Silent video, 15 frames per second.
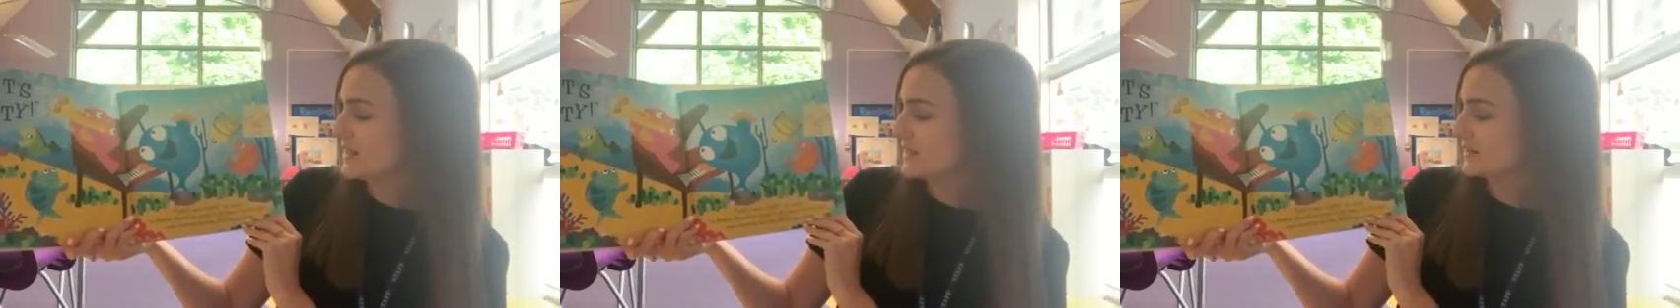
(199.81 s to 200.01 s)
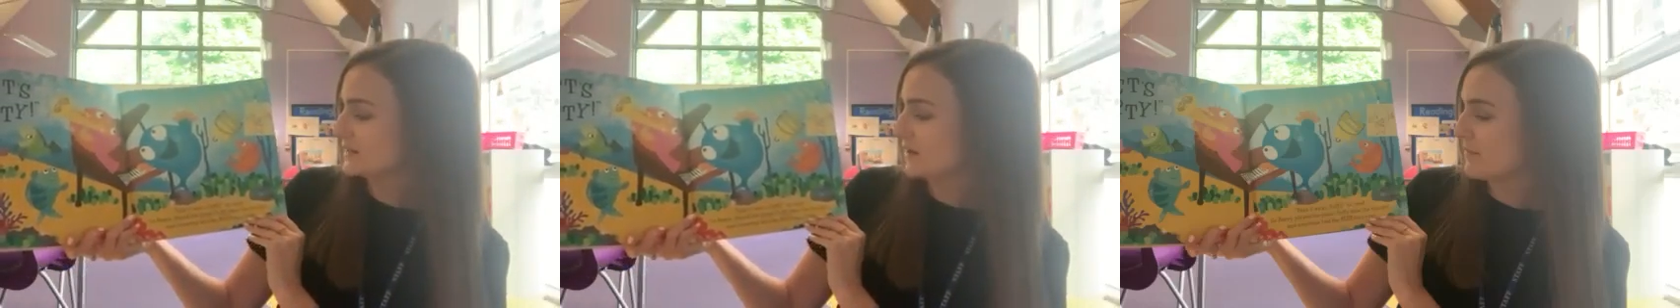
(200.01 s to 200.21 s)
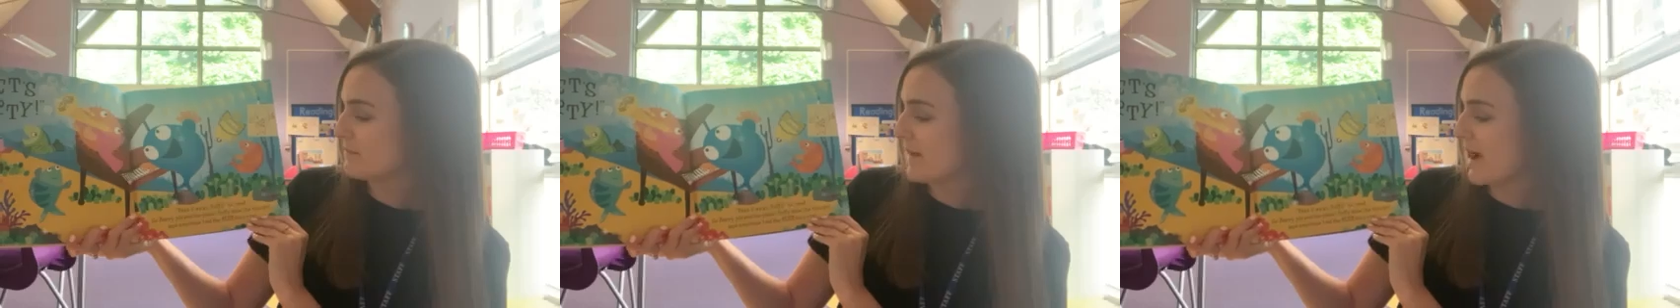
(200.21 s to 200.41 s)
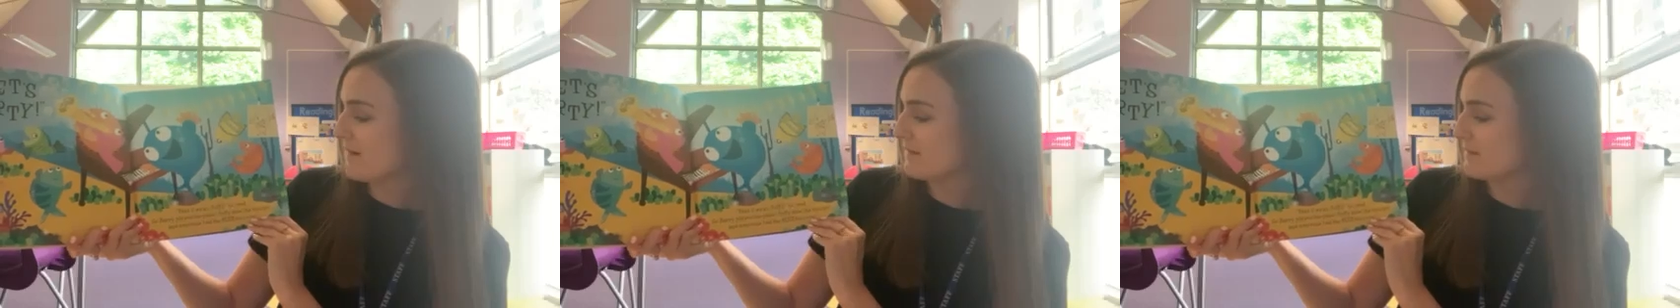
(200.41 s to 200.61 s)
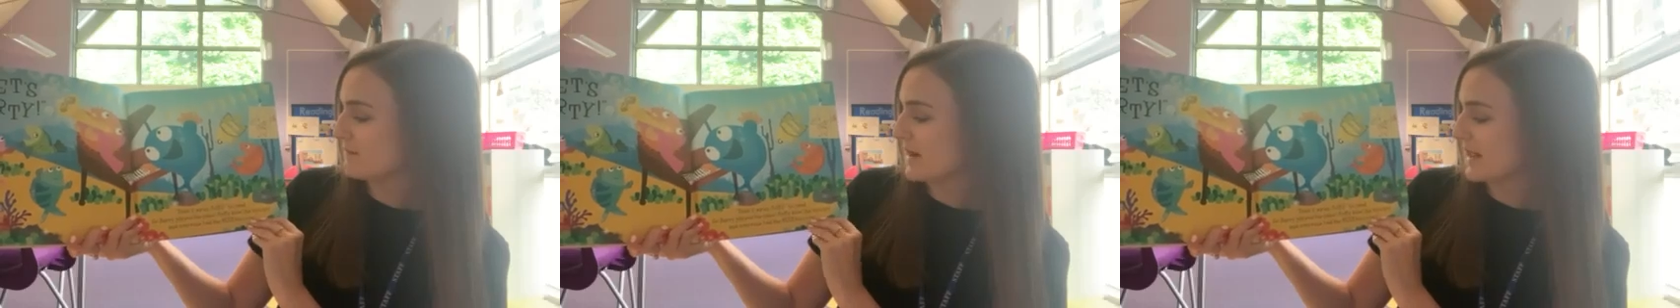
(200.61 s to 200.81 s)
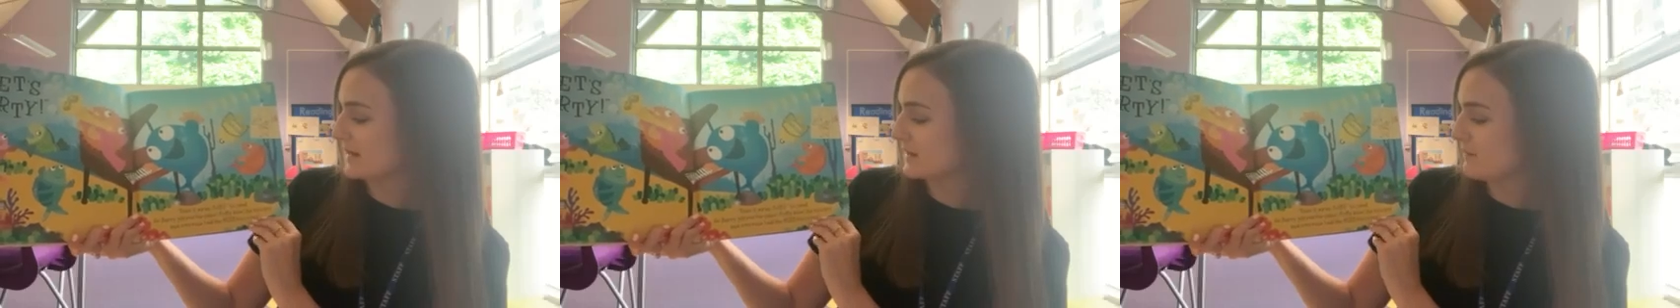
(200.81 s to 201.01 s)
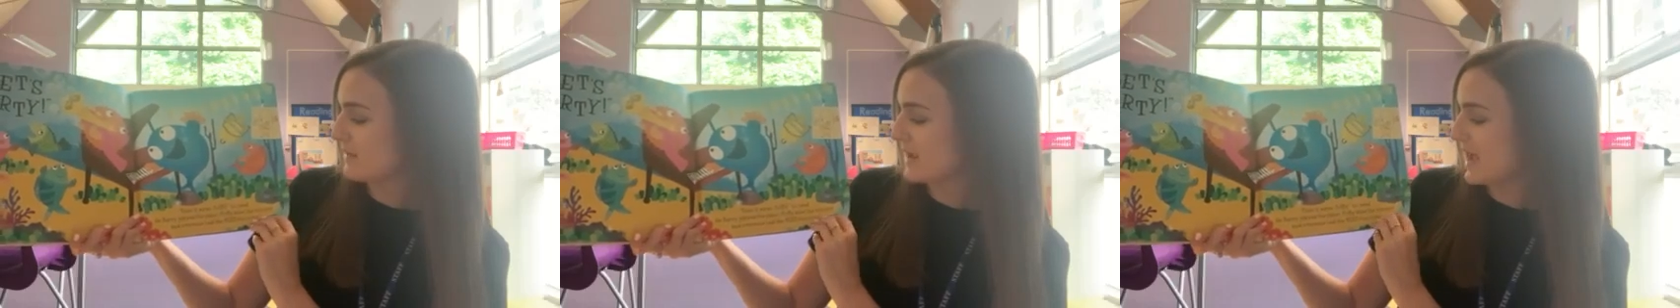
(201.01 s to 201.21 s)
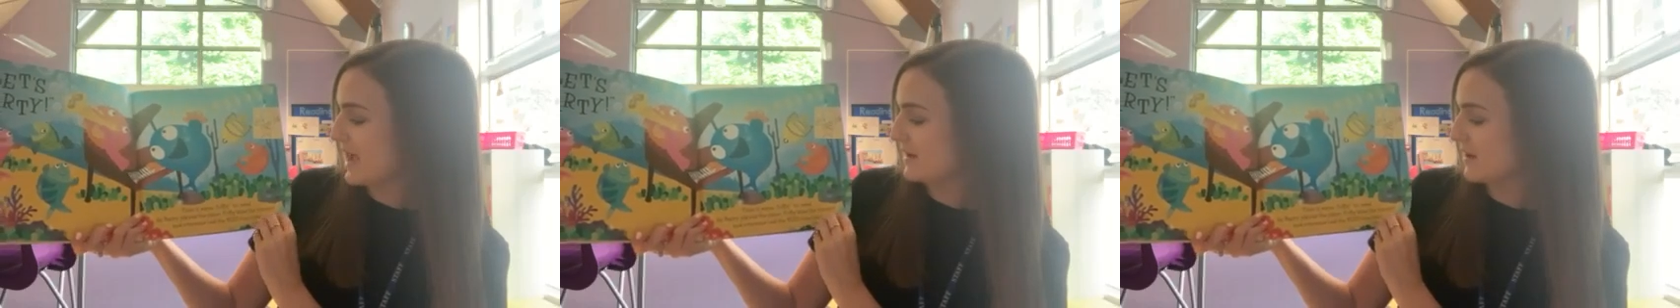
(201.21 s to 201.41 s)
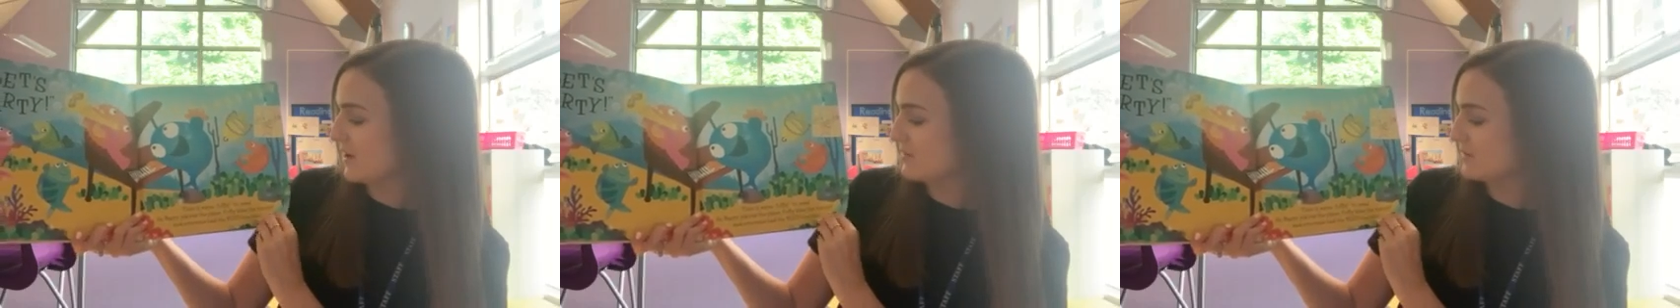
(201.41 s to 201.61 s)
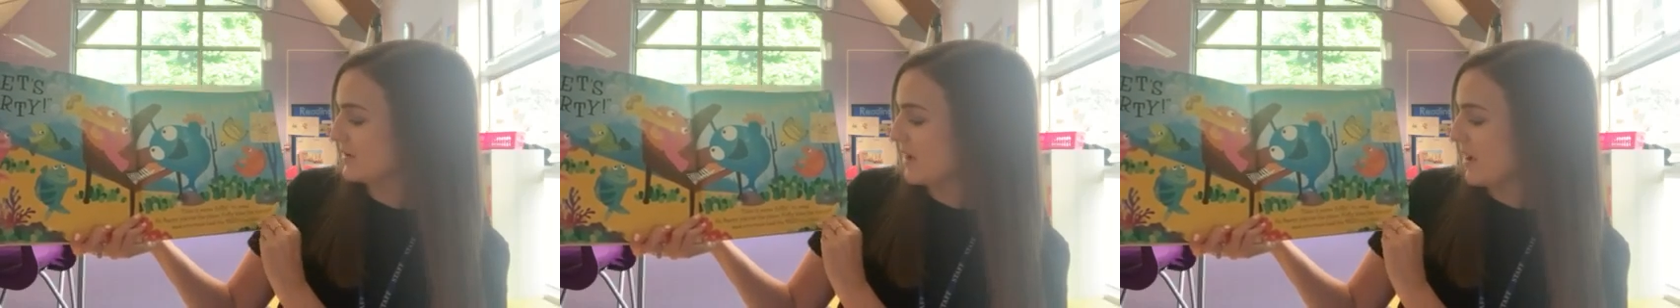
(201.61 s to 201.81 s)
So Barry played the piano.